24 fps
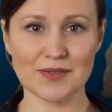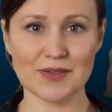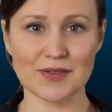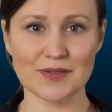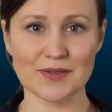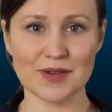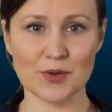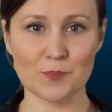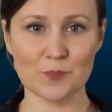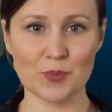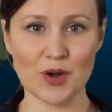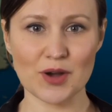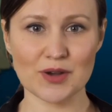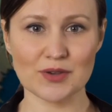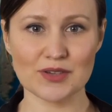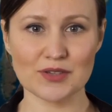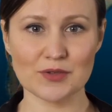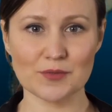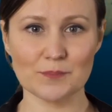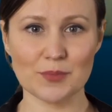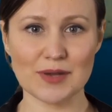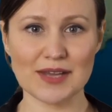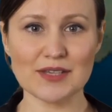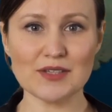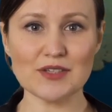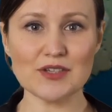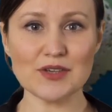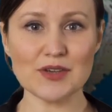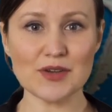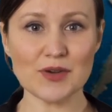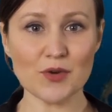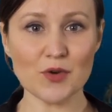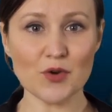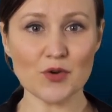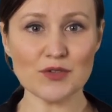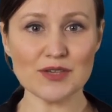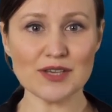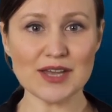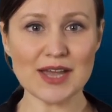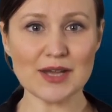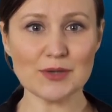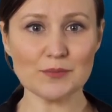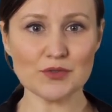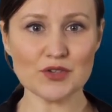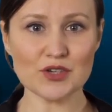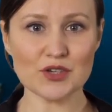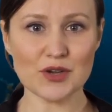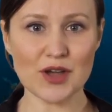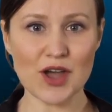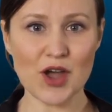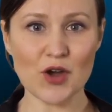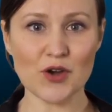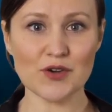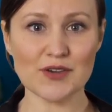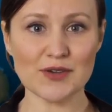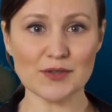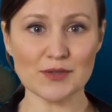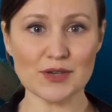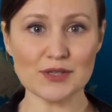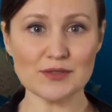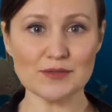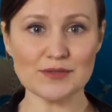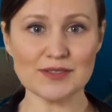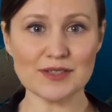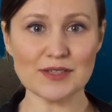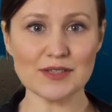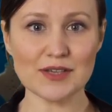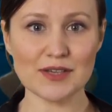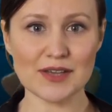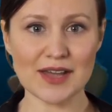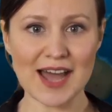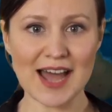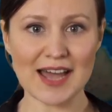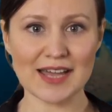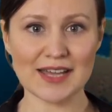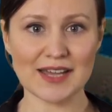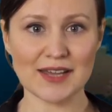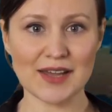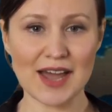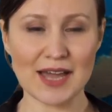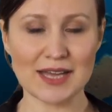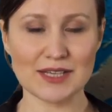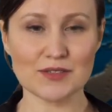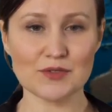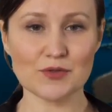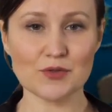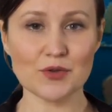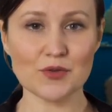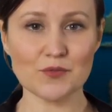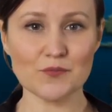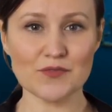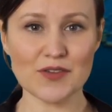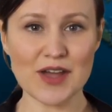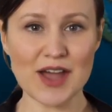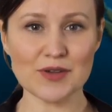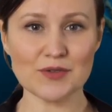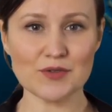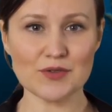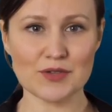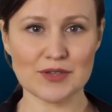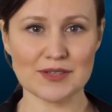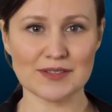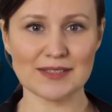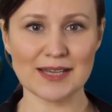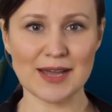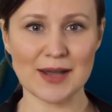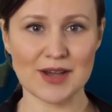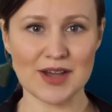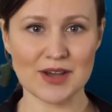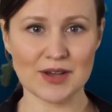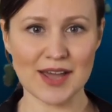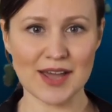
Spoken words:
the project manager or team should also consider any external factors that could